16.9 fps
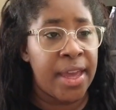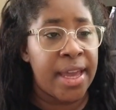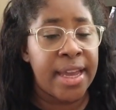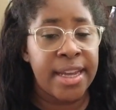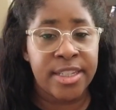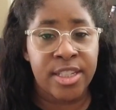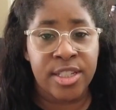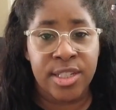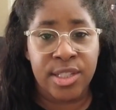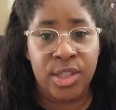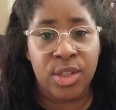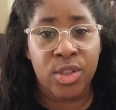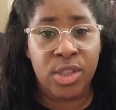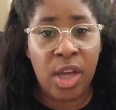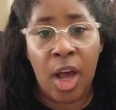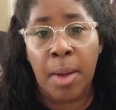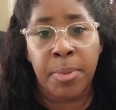The
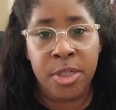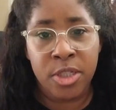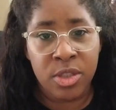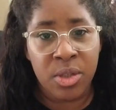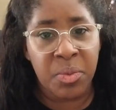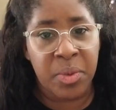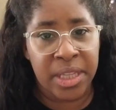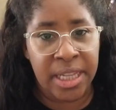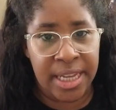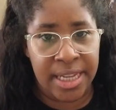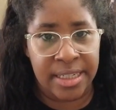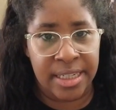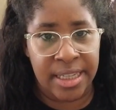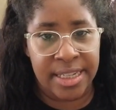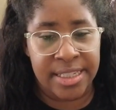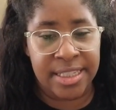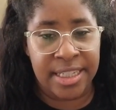options are really
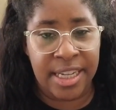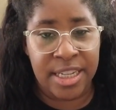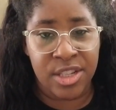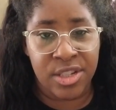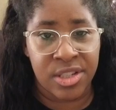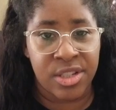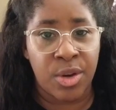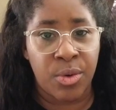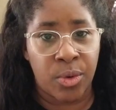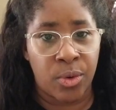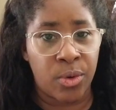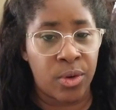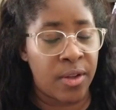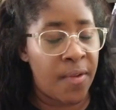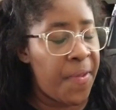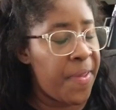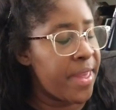endless. Like, it's so
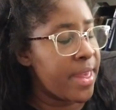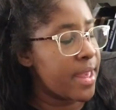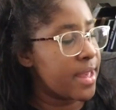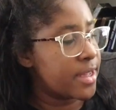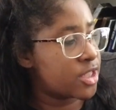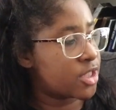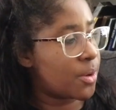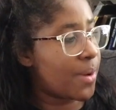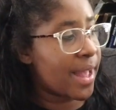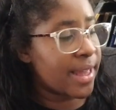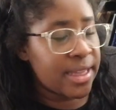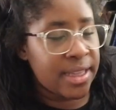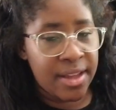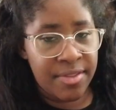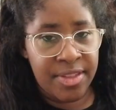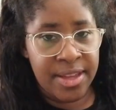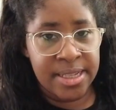cool. So I
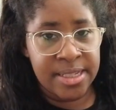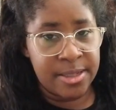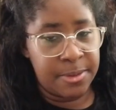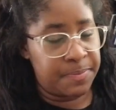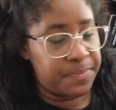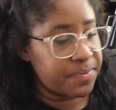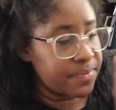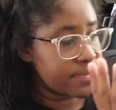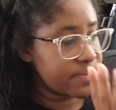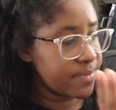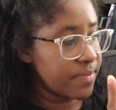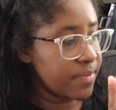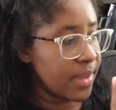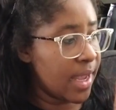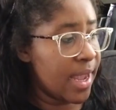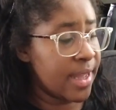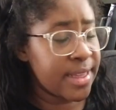love this.
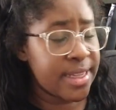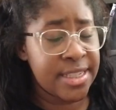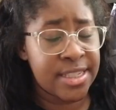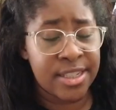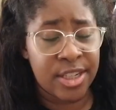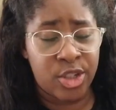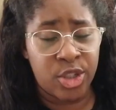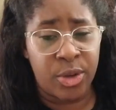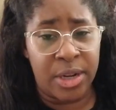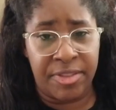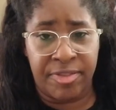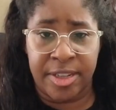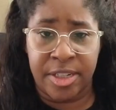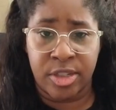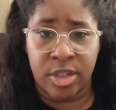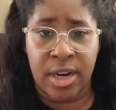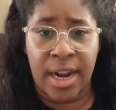I think it's such a great
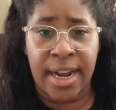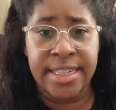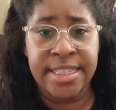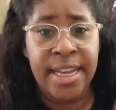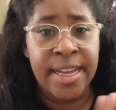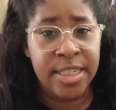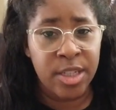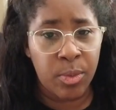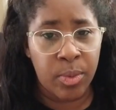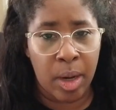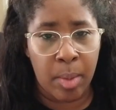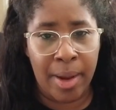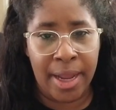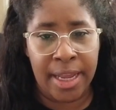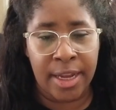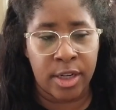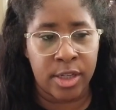feature. I tend to wear
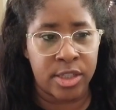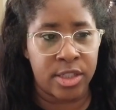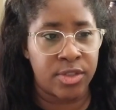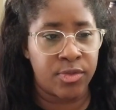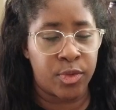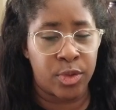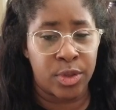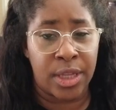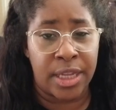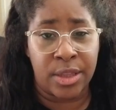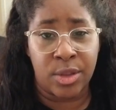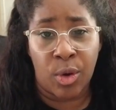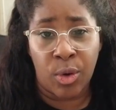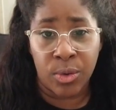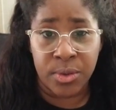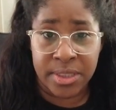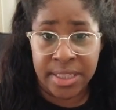my ears for like the
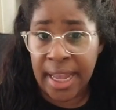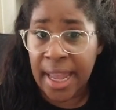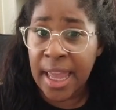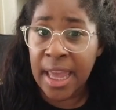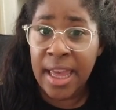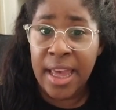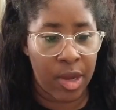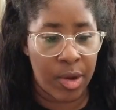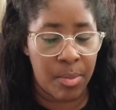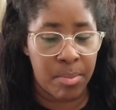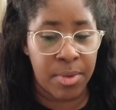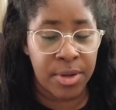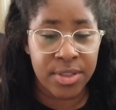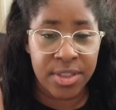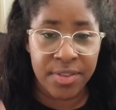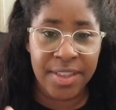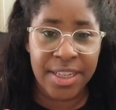whole day. No,
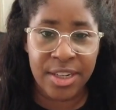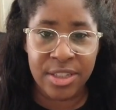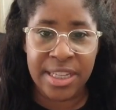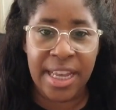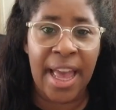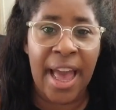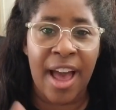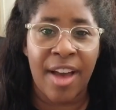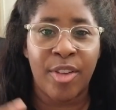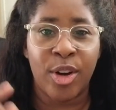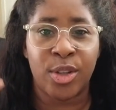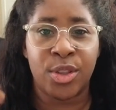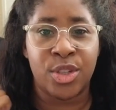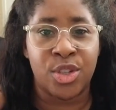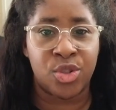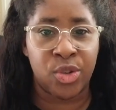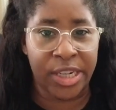most of the ears I have are
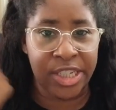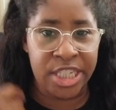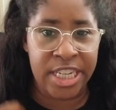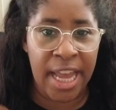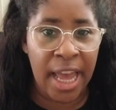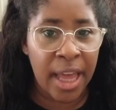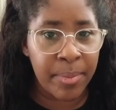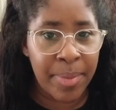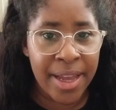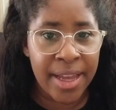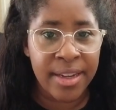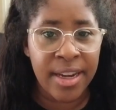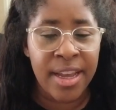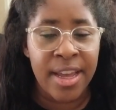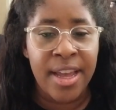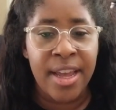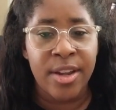the stretchy headband,
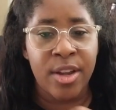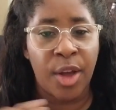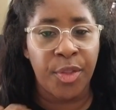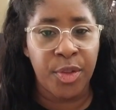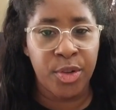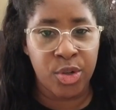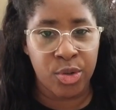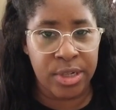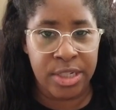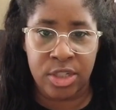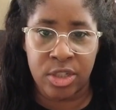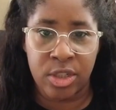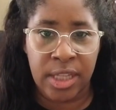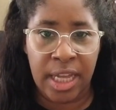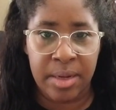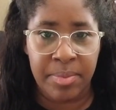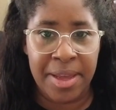not the
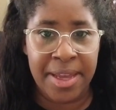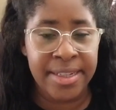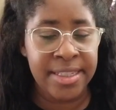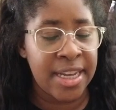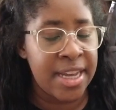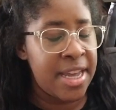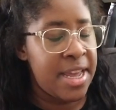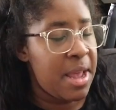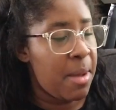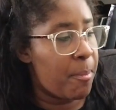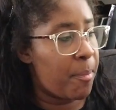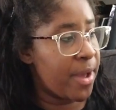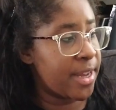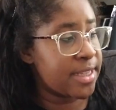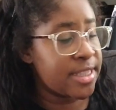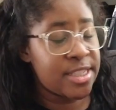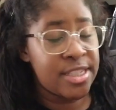traditional headband,
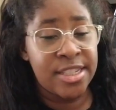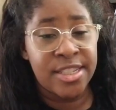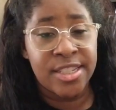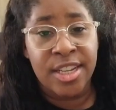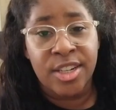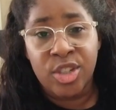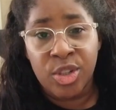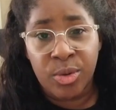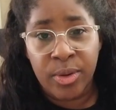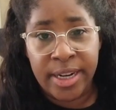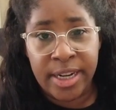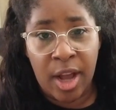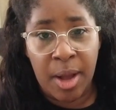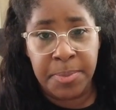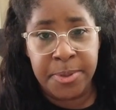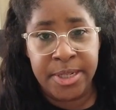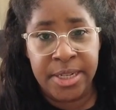but this is such a great
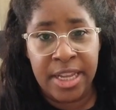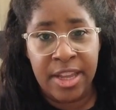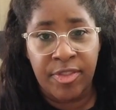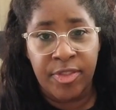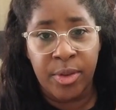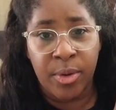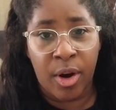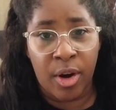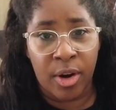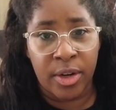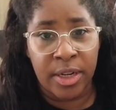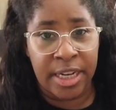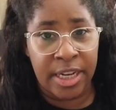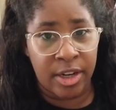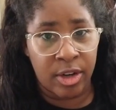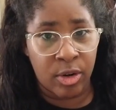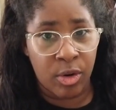option if you are an
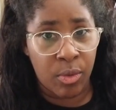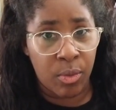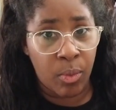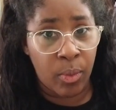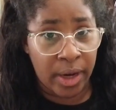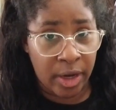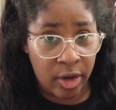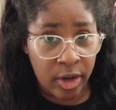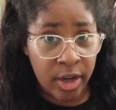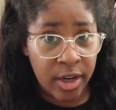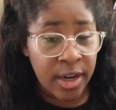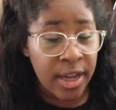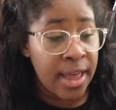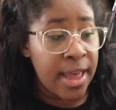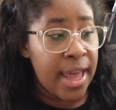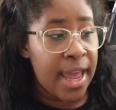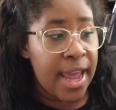ear wearer
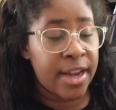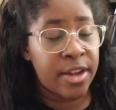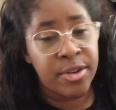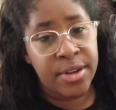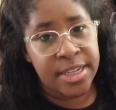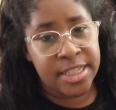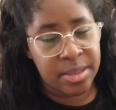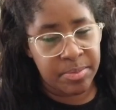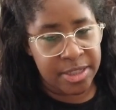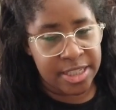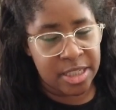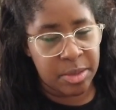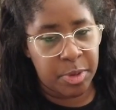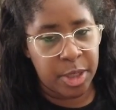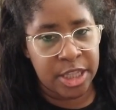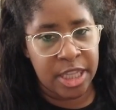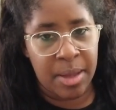and you need someplace to
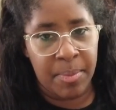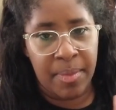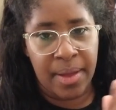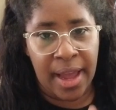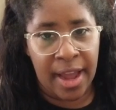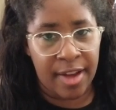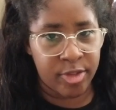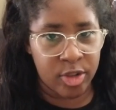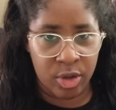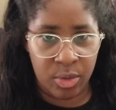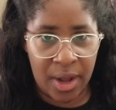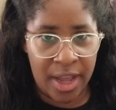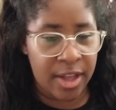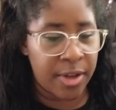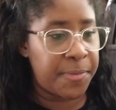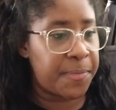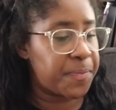put them after a
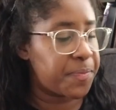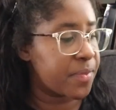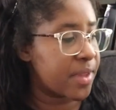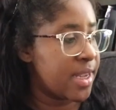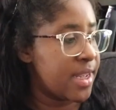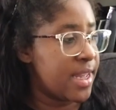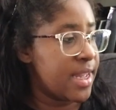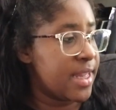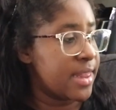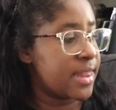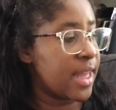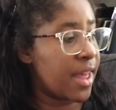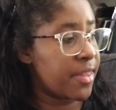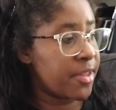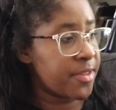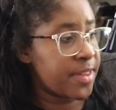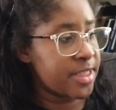while. The
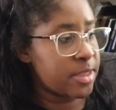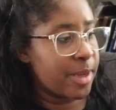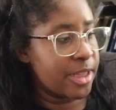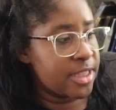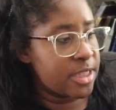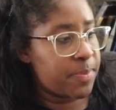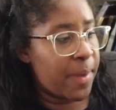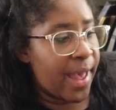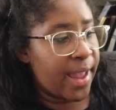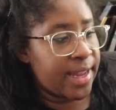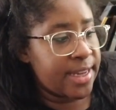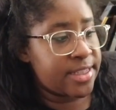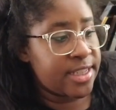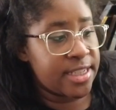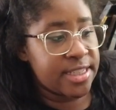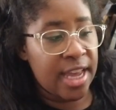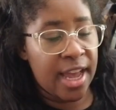other things about this bag, it
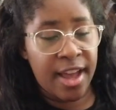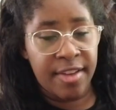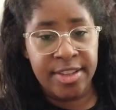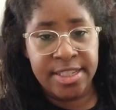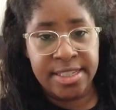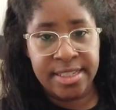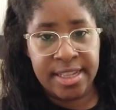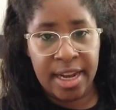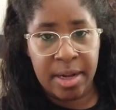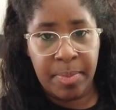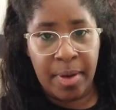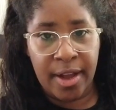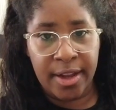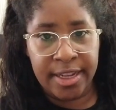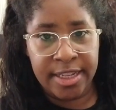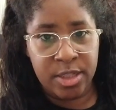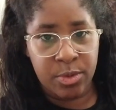does have side
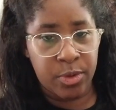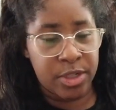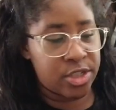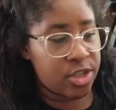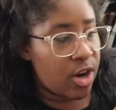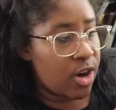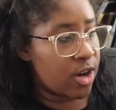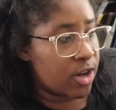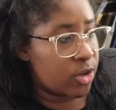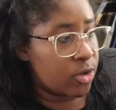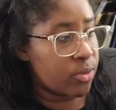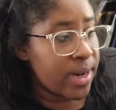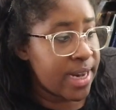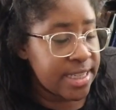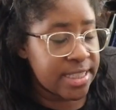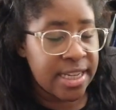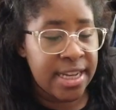pockets, which are
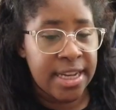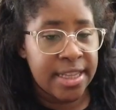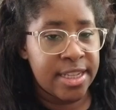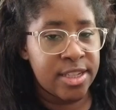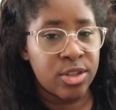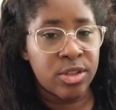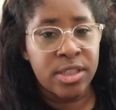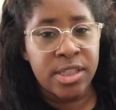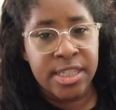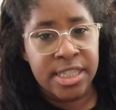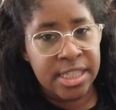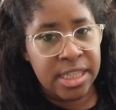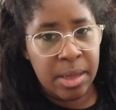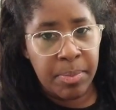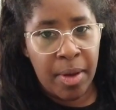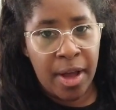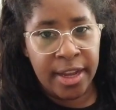great. These are little
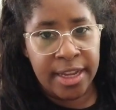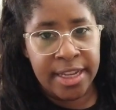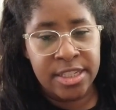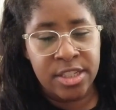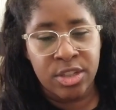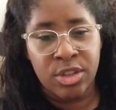slip pockets.